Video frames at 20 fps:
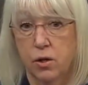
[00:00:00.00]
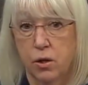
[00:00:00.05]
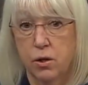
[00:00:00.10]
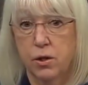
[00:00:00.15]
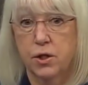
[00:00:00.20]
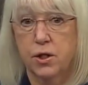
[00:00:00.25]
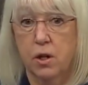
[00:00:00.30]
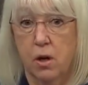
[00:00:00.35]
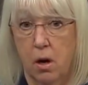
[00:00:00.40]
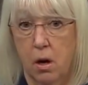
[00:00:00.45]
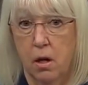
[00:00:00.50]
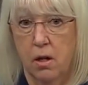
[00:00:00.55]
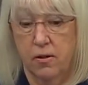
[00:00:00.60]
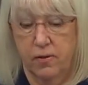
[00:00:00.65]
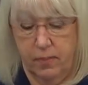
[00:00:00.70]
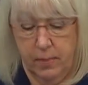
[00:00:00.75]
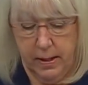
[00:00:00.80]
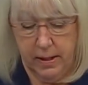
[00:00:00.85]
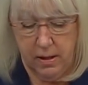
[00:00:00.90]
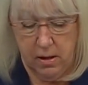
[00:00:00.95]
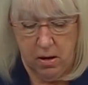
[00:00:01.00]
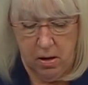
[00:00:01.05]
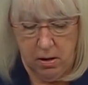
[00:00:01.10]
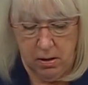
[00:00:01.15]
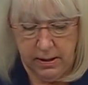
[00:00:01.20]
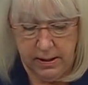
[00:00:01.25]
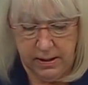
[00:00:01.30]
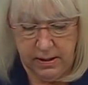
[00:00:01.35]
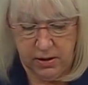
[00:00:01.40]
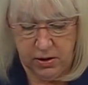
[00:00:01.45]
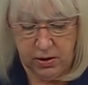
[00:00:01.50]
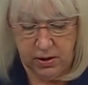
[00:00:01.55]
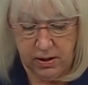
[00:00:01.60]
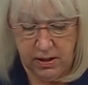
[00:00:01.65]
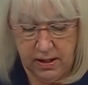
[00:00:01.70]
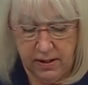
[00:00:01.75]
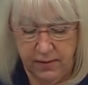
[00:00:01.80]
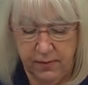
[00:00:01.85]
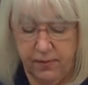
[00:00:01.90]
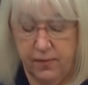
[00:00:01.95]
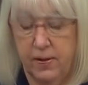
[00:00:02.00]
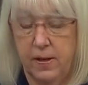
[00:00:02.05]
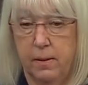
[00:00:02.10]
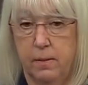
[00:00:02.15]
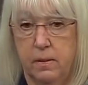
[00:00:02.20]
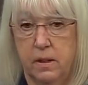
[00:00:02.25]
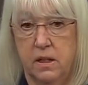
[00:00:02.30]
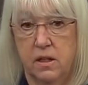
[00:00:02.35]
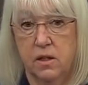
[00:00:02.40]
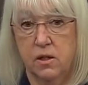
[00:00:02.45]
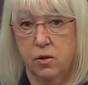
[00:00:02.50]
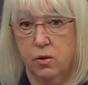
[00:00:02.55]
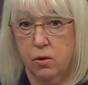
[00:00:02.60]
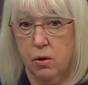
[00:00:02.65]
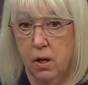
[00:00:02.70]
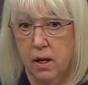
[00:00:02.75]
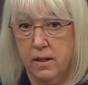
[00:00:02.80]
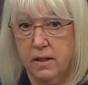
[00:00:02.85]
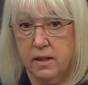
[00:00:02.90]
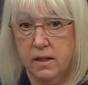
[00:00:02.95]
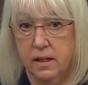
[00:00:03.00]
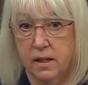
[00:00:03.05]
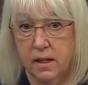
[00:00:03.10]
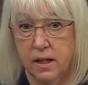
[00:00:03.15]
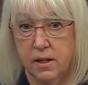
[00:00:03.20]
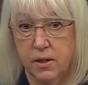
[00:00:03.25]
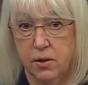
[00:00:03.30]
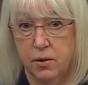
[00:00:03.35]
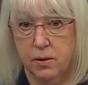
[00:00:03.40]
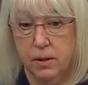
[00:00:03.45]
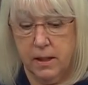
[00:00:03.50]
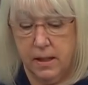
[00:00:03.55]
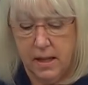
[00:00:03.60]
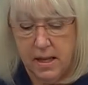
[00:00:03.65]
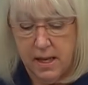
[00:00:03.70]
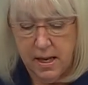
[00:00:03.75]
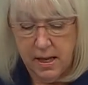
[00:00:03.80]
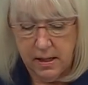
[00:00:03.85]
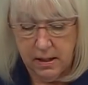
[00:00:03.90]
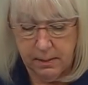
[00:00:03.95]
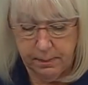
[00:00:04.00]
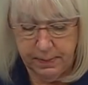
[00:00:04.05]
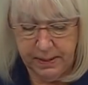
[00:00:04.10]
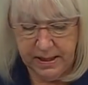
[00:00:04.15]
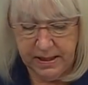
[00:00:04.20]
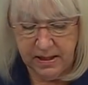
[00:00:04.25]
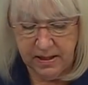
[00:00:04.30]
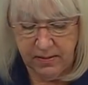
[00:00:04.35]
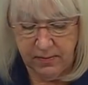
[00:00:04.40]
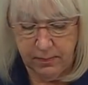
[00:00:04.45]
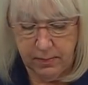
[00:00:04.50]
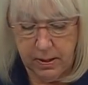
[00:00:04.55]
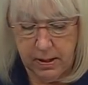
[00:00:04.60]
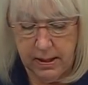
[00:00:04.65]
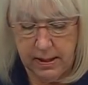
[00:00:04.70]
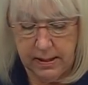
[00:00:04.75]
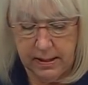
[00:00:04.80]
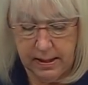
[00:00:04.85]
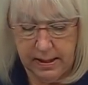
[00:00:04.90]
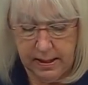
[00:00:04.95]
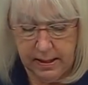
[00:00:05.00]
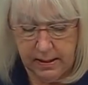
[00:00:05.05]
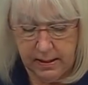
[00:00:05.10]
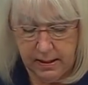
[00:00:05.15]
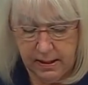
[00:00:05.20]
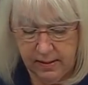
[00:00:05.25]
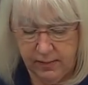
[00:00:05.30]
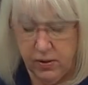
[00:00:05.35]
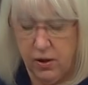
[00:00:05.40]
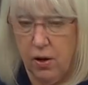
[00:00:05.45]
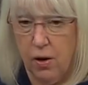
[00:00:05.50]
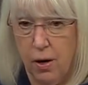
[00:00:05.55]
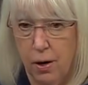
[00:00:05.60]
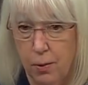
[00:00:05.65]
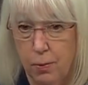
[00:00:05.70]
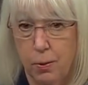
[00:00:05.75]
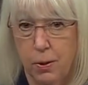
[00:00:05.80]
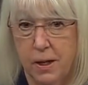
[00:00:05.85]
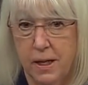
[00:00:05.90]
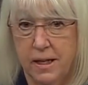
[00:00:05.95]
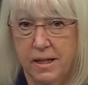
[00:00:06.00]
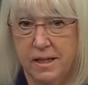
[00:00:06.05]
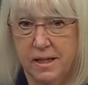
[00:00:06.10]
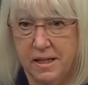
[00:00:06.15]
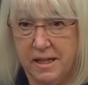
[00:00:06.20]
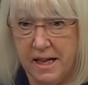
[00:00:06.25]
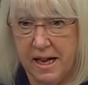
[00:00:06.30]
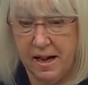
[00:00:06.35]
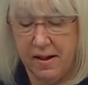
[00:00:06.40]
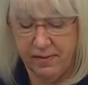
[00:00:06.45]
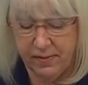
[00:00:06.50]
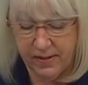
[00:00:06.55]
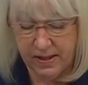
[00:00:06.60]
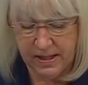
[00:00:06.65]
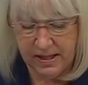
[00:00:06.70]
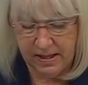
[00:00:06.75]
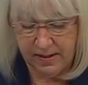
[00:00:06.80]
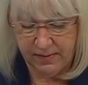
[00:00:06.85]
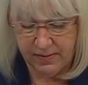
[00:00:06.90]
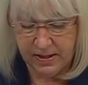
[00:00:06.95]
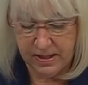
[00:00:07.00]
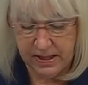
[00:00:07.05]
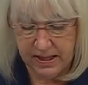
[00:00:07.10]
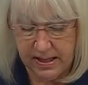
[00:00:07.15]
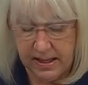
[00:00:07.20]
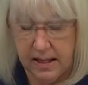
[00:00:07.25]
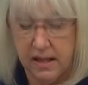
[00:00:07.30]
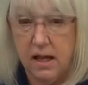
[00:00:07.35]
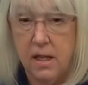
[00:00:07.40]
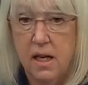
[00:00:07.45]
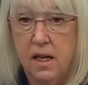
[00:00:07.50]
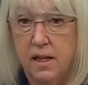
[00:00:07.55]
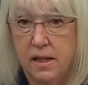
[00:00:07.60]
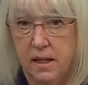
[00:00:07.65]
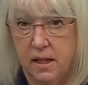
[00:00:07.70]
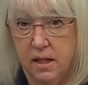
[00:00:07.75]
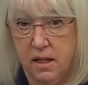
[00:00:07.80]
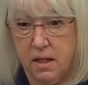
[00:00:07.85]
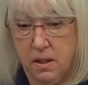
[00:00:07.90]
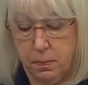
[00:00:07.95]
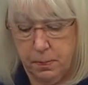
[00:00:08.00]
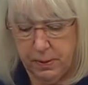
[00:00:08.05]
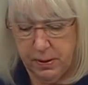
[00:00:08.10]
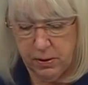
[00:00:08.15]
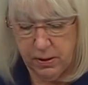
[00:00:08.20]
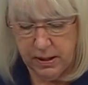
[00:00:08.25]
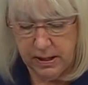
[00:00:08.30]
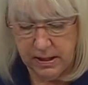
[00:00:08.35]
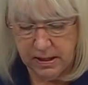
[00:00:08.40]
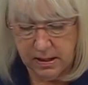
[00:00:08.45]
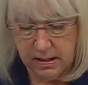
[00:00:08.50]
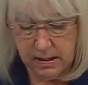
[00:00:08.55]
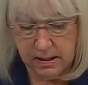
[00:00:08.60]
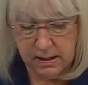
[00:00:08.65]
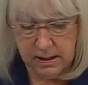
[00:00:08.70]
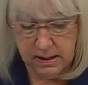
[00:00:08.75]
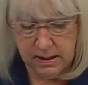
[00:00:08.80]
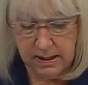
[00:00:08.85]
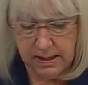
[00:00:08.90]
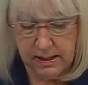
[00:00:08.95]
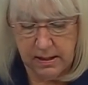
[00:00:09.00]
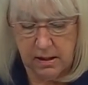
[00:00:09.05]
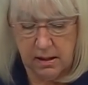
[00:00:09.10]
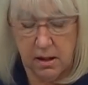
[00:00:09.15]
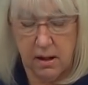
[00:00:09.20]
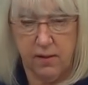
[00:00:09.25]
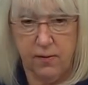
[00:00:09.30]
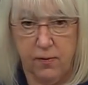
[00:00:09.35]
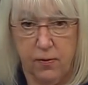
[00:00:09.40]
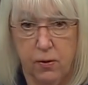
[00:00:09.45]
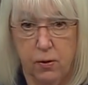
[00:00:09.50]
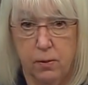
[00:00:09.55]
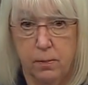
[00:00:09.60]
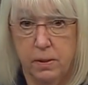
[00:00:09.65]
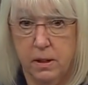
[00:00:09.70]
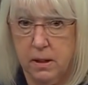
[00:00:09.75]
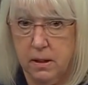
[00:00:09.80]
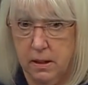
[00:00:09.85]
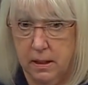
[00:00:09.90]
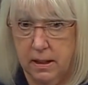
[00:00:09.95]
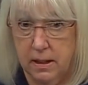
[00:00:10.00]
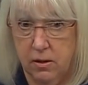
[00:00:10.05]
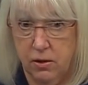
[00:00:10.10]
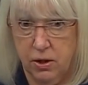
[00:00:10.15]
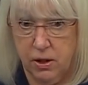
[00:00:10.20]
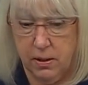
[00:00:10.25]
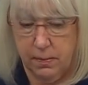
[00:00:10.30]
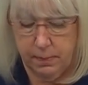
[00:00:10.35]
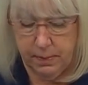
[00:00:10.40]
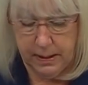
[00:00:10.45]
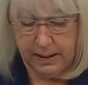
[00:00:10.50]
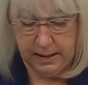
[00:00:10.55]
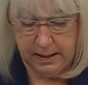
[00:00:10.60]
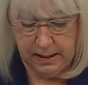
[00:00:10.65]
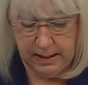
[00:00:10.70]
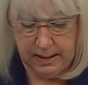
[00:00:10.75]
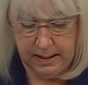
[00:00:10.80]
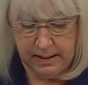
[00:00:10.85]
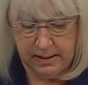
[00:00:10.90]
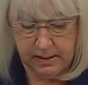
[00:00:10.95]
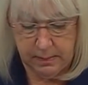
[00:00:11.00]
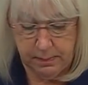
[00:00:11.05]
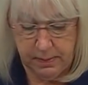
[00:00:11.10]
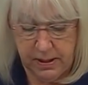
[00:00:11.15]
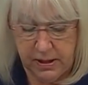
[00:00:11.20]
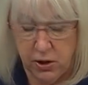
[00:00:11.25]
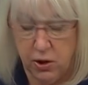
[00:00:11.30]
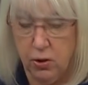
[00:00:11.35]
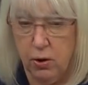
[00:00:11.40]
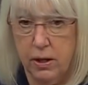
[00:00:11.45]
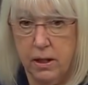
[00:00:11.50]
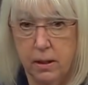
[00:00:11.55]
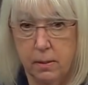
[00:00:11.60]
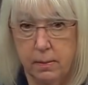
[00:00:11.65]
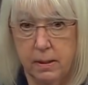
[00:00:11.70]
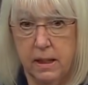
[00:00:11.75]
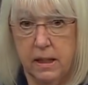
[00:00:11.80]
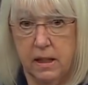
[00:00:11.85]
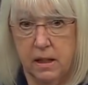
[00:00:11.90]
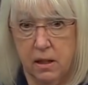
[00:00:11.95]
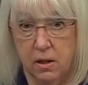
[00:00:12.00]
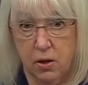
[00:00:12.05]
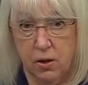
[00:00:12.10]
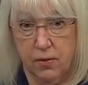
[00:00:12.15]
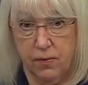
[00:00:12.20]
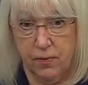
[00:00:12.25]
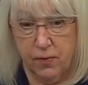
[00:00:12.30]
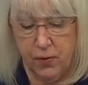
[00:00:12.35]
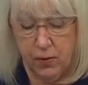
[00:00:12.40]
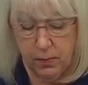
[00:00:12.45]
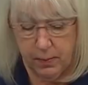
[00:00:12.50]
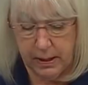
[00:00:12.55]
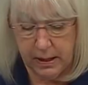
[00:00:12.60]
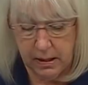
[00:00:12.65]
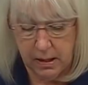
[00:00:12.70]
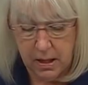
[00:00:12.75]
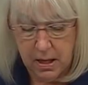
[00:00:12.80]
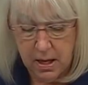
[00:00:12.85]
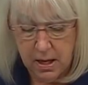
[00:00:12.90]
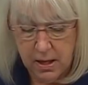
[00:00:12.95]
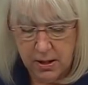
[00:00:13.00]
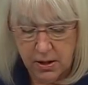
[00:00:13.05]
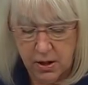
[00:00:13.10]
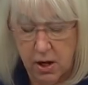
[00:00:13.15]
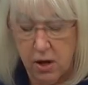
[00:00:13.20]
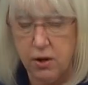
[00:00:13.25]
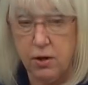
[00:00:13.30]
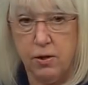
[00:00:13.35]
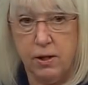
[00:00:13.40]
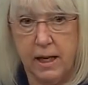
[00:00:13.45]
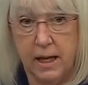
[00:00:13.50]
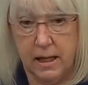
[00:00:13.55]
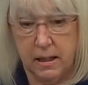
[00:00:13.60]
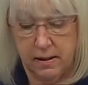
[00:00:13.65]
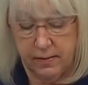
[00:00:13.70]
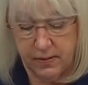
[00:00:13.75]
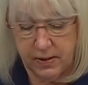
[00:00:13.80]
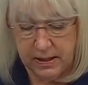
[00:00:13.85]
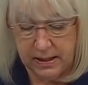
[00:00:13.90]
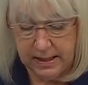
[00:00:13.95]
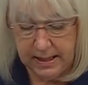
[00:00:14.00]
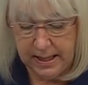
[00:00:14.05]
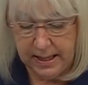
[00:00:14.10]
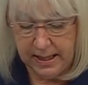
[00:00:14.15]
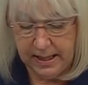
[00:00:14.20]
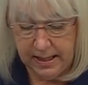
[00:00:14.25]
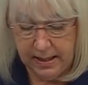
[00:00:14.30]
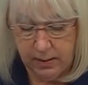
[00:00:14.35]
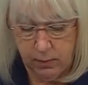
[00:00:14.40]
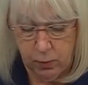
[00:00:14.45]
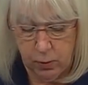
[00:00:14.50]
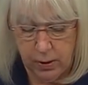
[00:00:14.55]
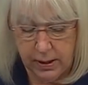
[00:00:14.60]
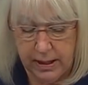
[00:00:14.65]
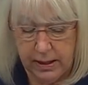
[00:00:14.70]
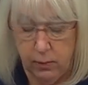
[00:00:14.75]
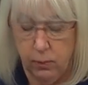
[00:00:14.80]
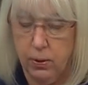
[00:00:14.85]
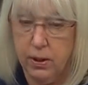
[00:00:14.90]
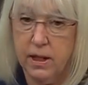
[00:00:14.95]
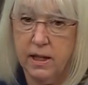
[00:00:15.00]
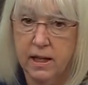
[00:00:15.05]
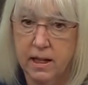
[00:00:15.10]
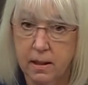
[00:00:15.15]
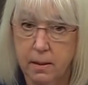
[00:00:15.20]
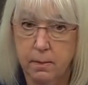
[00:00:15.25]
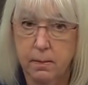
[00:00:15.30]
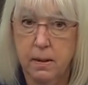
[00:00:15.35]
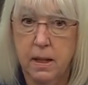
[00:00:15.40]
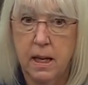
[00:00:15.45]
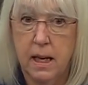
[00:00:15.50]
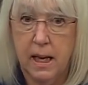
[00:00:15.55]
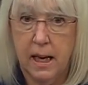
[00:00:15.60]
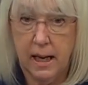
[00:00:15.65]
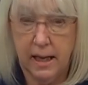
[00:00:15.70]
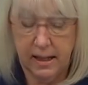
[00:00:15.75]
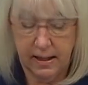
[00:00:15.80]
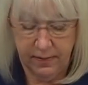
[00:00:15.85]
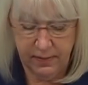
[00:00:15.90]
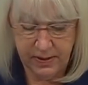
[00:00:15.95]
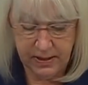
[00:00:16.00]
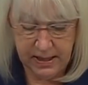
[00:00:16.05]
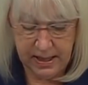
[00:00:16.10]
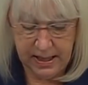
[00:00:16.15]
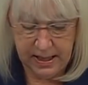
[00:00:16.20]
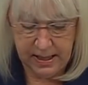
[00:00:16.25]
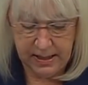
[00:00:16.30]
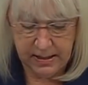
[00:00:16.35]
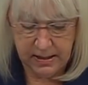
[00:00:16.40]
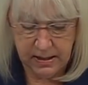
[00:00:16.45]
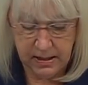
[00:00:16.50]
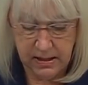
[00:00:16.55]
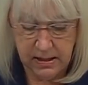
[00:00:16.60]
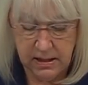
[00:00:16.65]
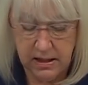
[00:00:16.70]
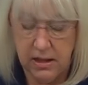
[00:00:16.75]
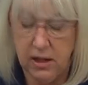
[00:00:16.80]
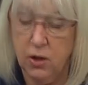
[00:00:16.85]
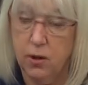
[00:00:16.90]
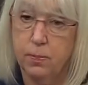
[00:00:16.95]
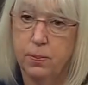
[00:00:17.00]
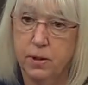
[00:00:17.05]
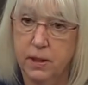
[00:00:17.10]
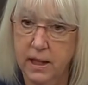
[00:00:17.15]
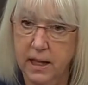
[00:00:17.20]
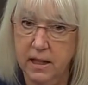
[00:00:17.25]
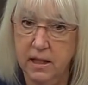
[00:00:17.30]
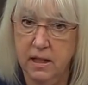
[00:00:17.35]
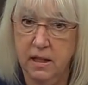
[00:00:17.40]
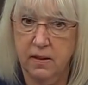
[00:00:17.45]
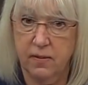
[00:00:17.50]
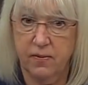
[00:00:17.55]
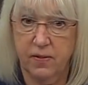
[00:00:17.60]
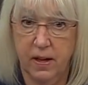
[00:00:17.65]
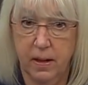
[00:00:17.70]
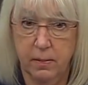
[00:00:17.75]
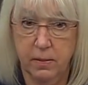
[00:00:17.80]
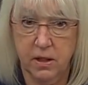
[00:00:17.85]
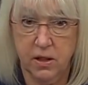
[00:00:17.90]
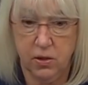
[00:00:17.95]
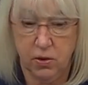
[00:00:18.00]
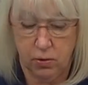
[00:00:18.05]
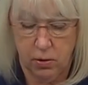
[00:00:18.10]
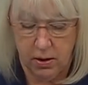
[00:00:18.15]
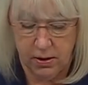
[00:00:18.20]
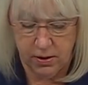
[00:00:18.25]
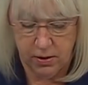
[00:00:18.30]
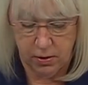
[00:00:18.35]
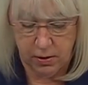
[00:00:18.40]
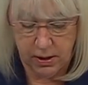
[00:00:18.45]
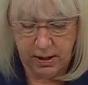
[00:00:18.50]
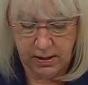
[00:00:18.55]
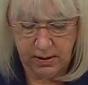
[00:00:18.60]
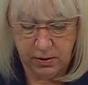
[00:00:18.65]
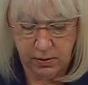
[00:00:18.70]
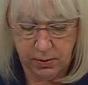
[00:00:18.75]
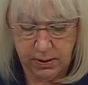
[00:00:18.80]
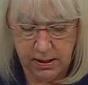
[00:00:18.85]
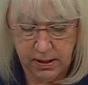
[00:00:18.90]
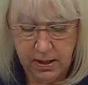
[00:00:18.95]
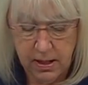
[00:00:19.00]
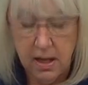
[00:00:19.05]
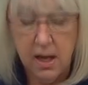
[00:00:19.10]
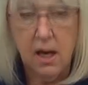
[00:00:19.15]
urge all of my colleagues to give families across the country the peace of mind and give the hardworking staff at the F D A the experienced Senate-confirmed leadership it needs by joining me in confirming Doctor Califf today and working with him and F D A to continue protecting families across our country.